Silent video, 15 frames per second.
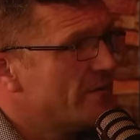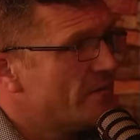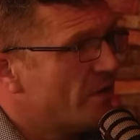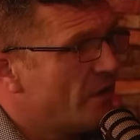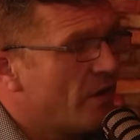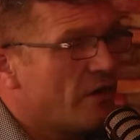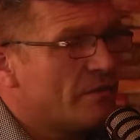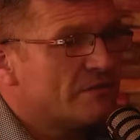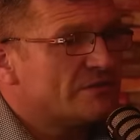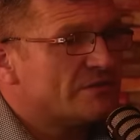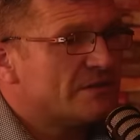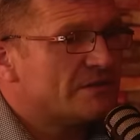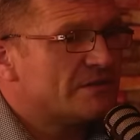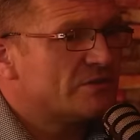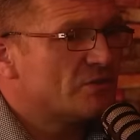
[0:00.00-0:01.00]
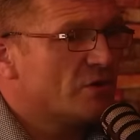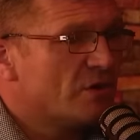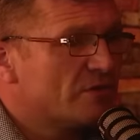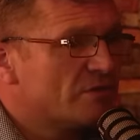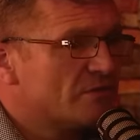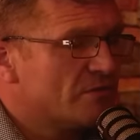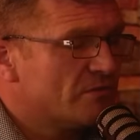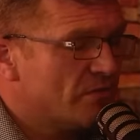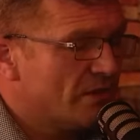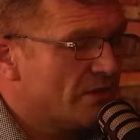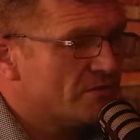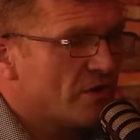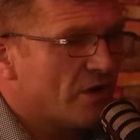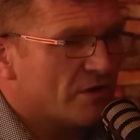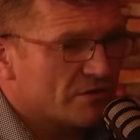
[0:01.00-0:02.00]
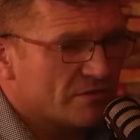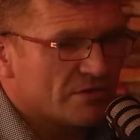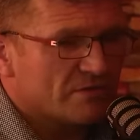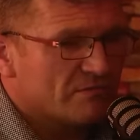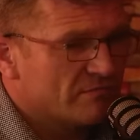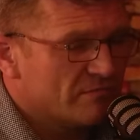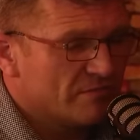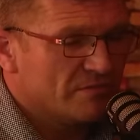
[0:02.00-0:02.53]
Mm. I always say the Georgia, well, Georgia,